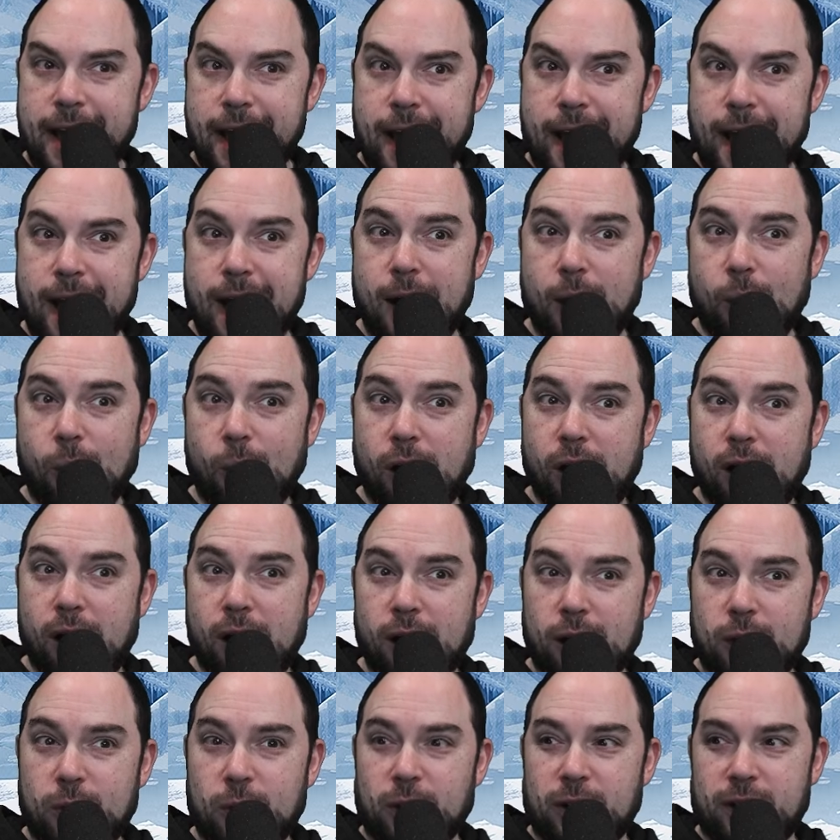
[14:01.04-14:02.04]
How
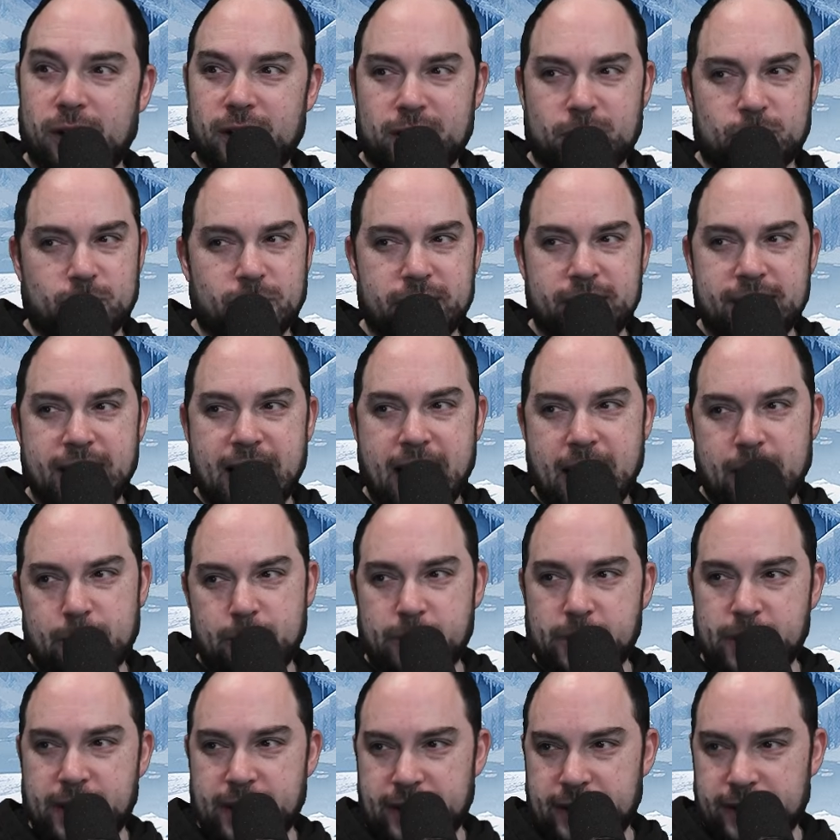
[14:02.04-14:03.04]
awkward would that
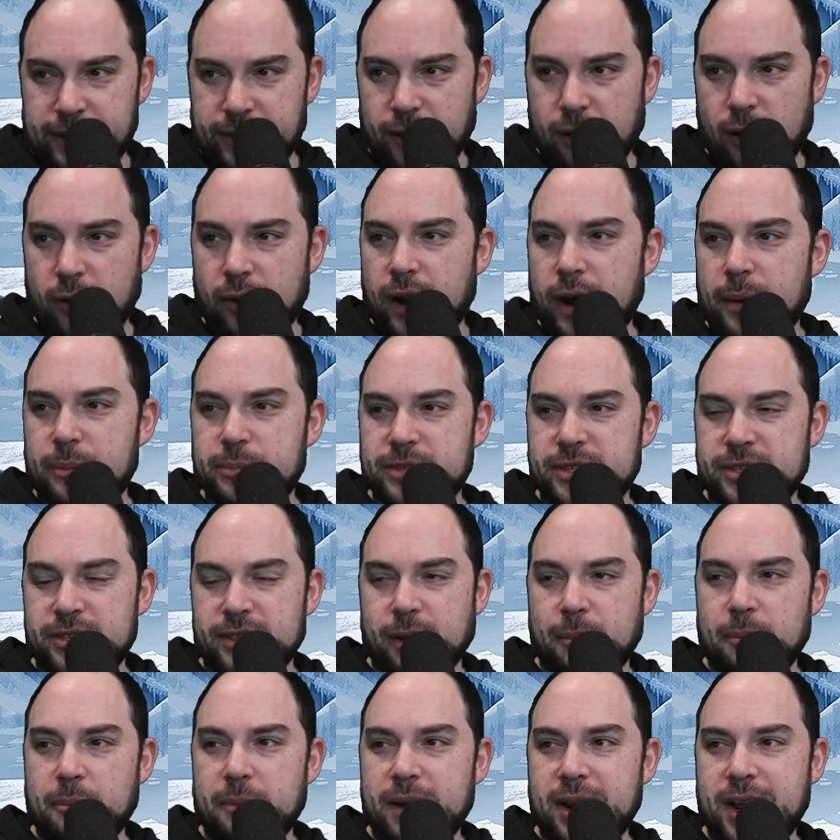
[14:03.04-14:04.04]
be? Load up
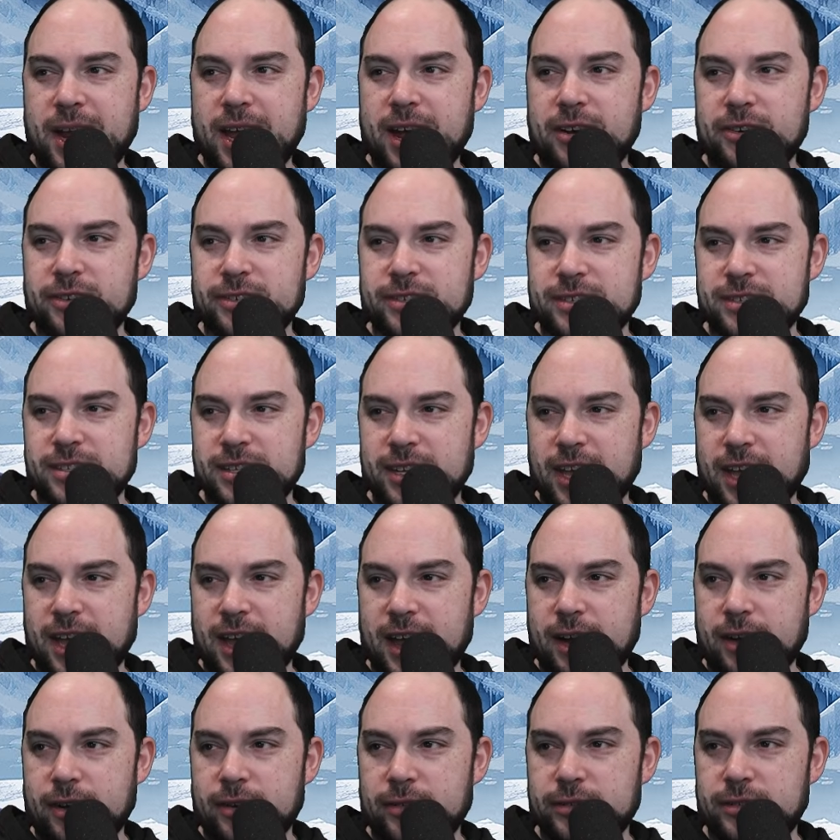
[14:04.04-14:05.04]
somebody else's
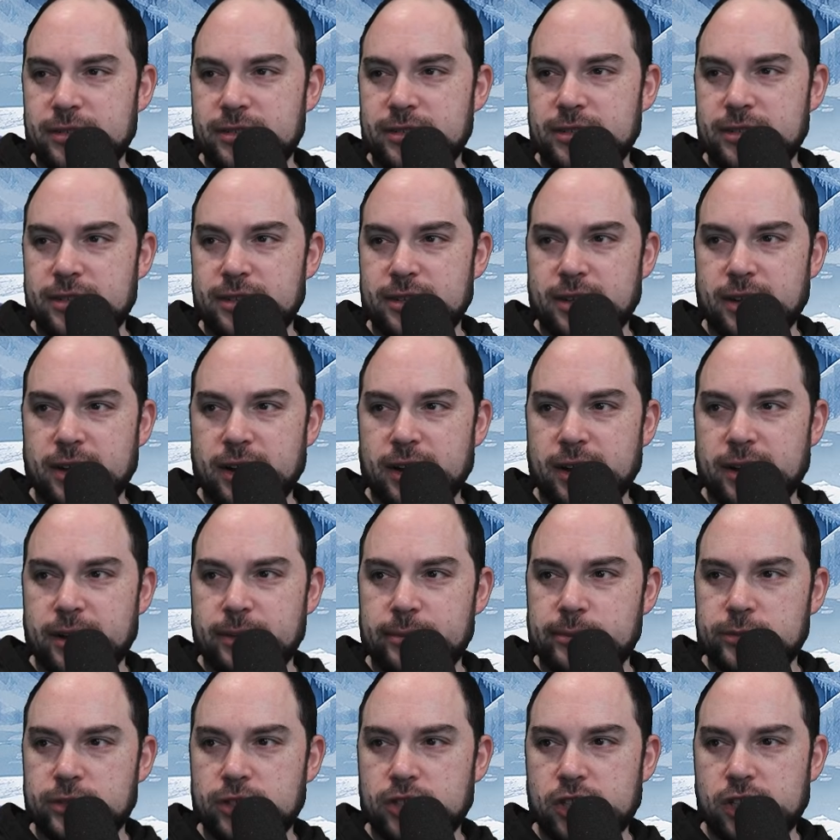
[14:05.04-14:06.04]
account.
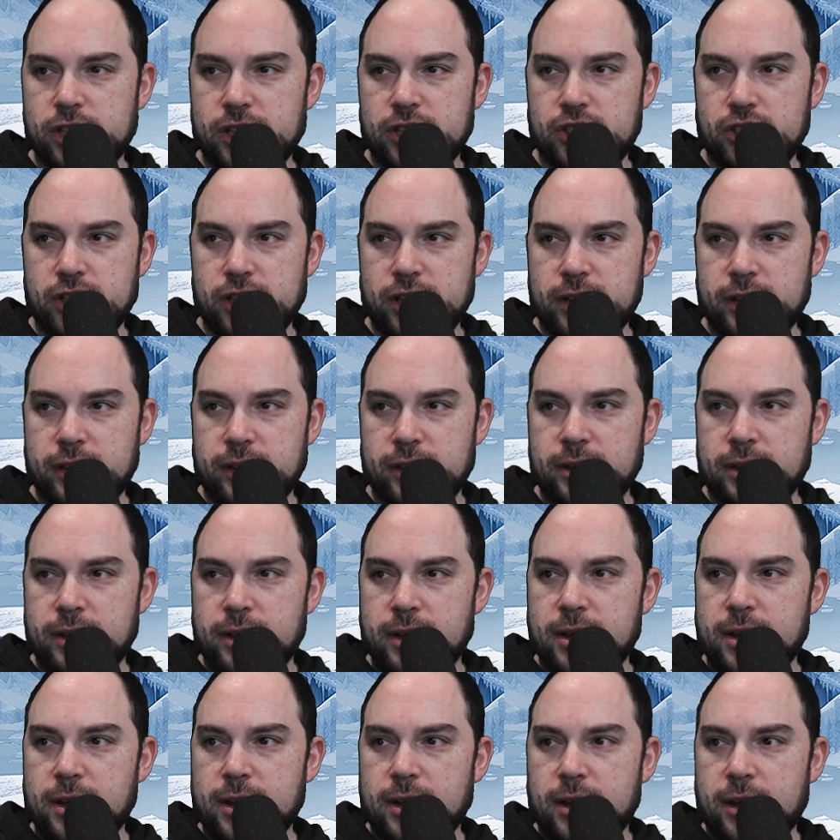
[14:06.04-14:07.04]
GG.
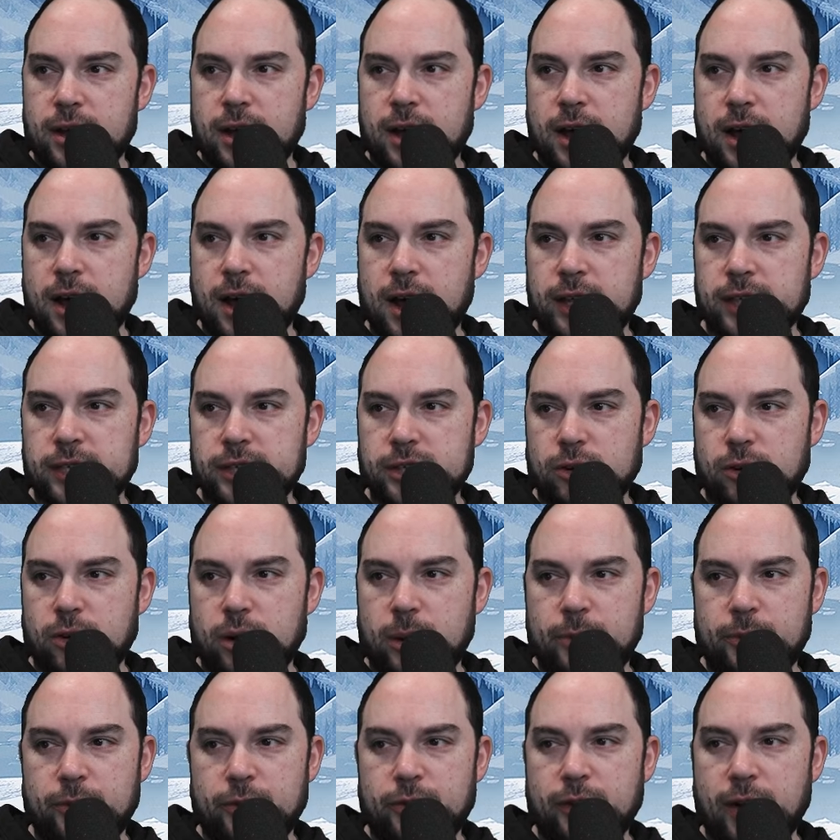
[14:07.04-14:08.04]
Let's load
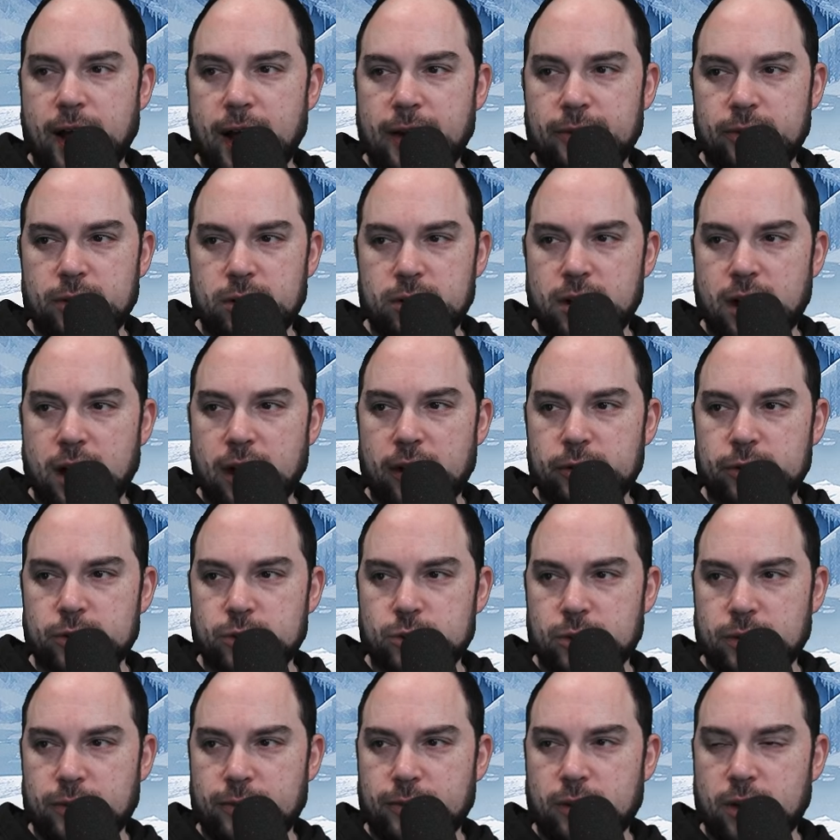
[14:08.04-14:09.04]
up $500
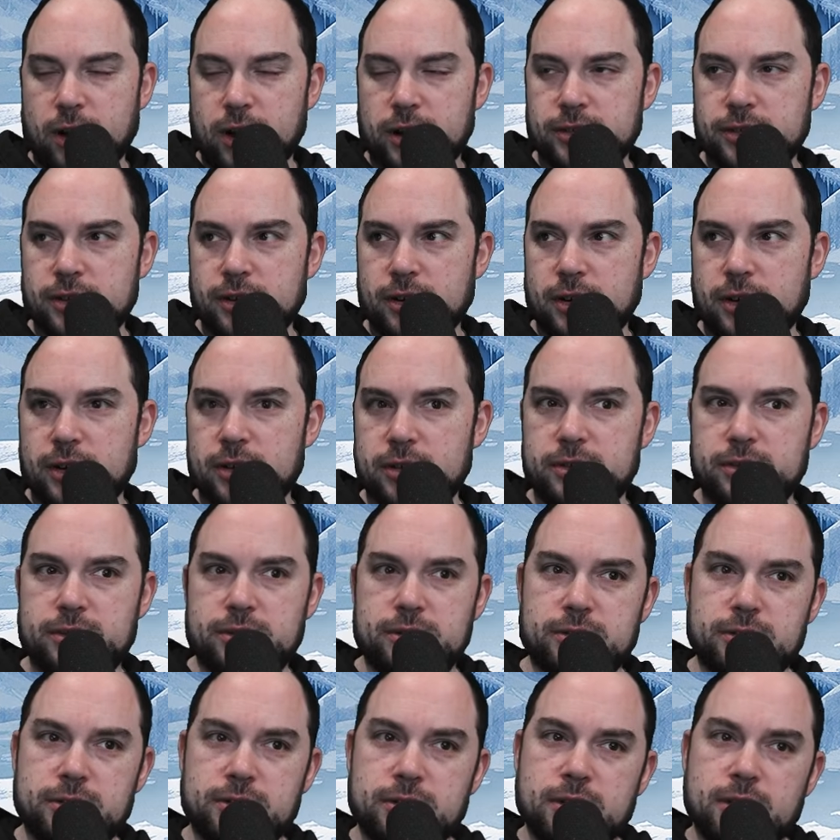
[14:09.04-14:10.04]
for the Frost
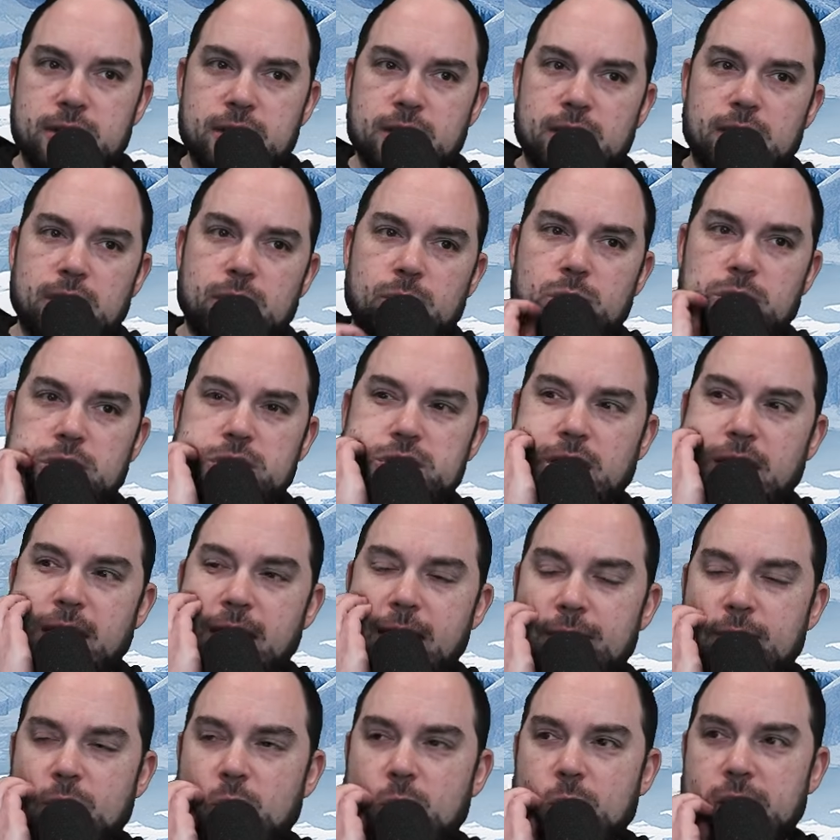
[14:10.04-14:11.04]
Stars, which I
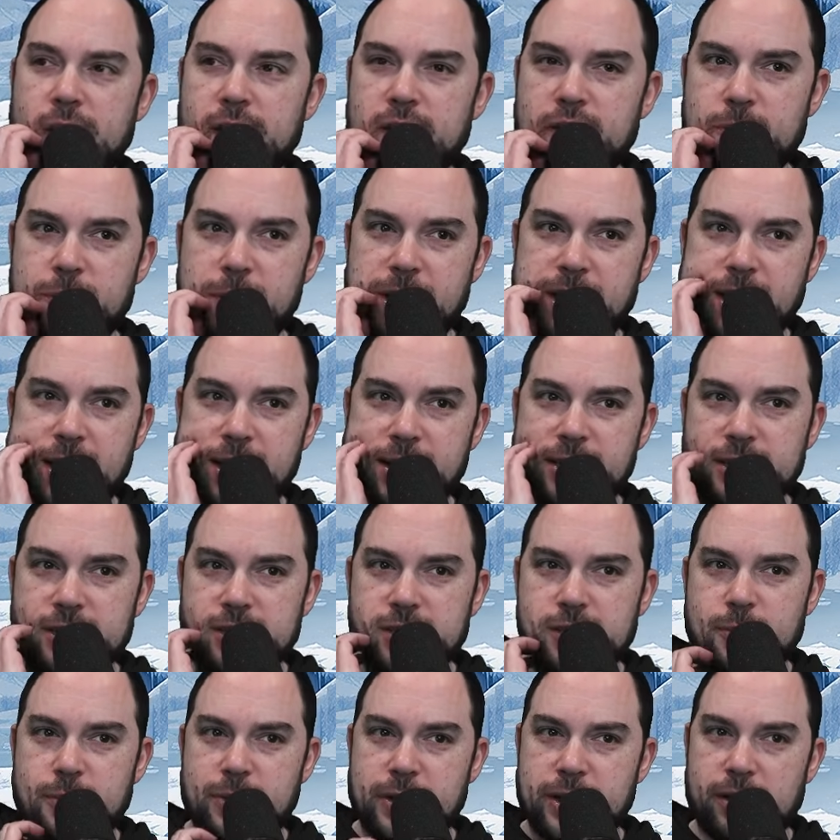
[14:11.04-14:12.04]
have a way of making
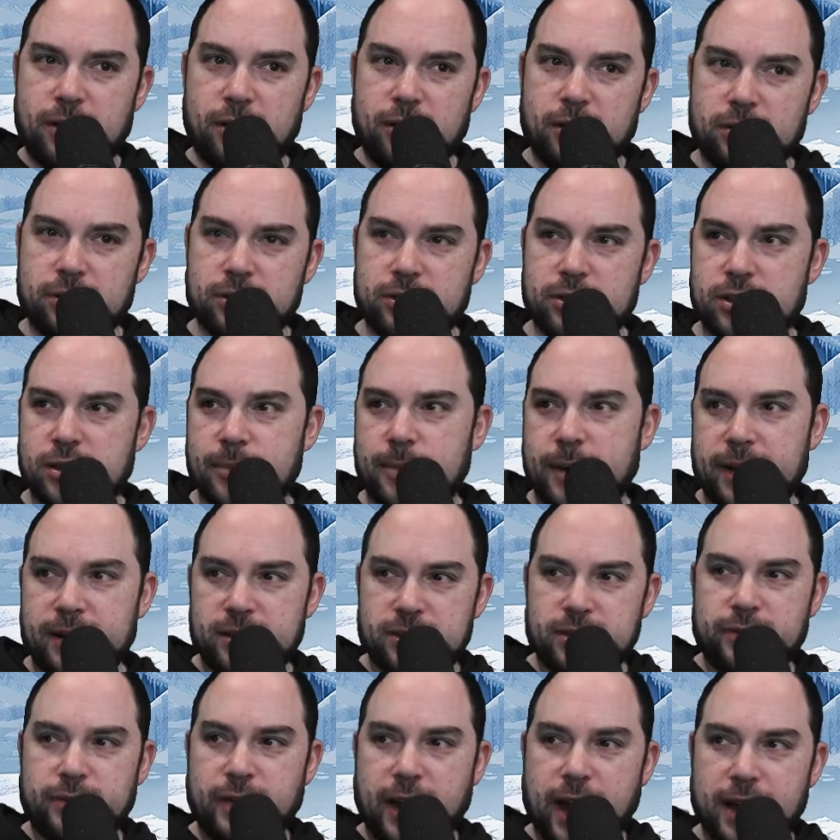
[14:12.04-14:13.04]
disappear just about
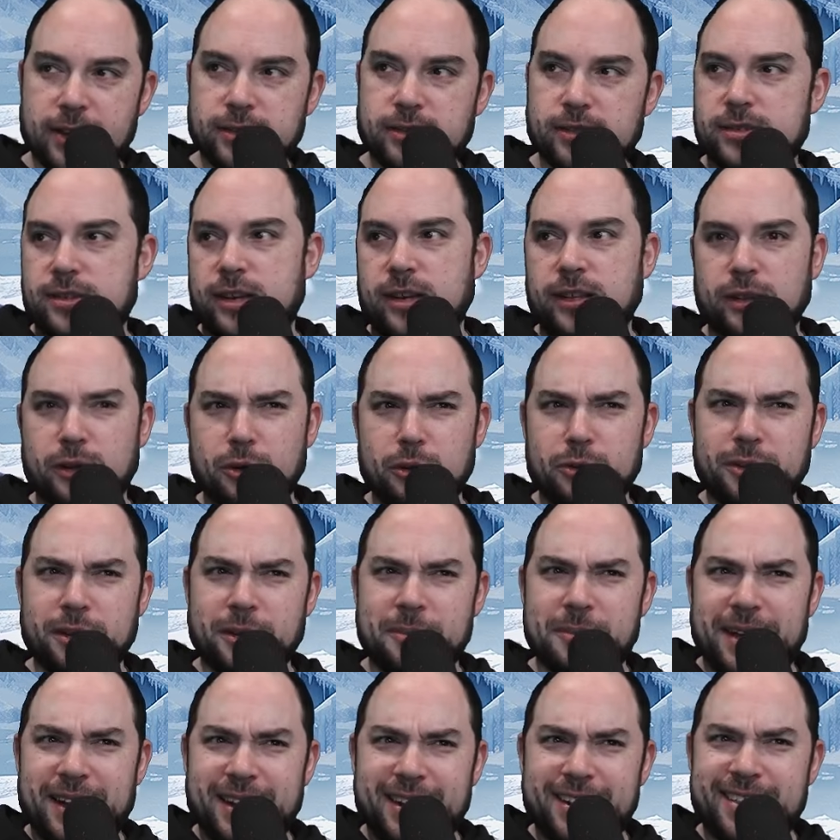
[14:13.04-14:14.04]
as fast as I load
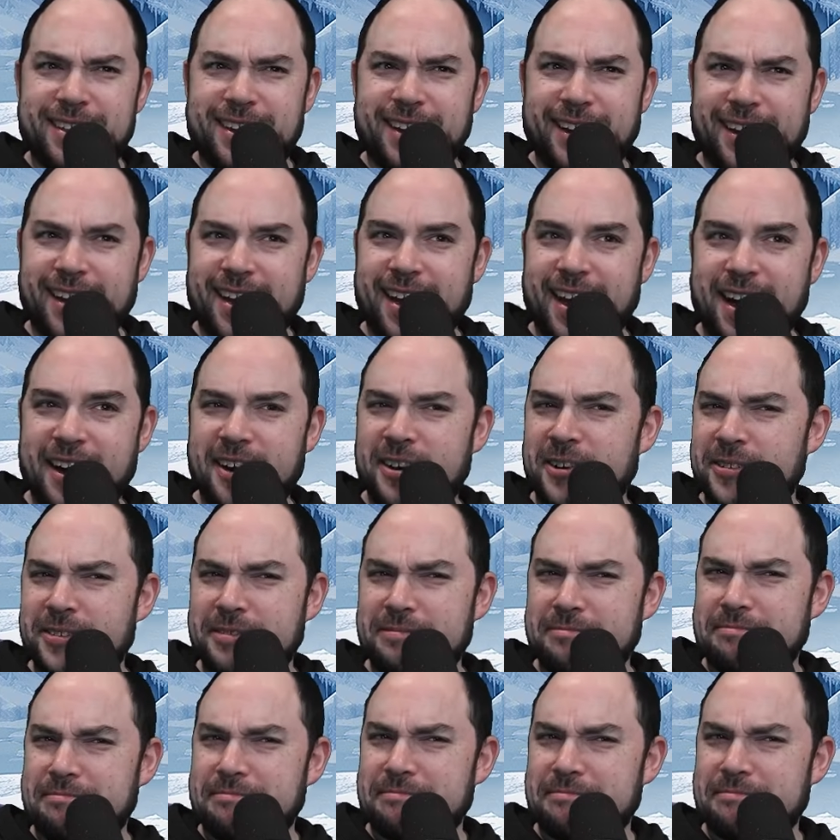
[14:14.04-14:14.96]
them into the account.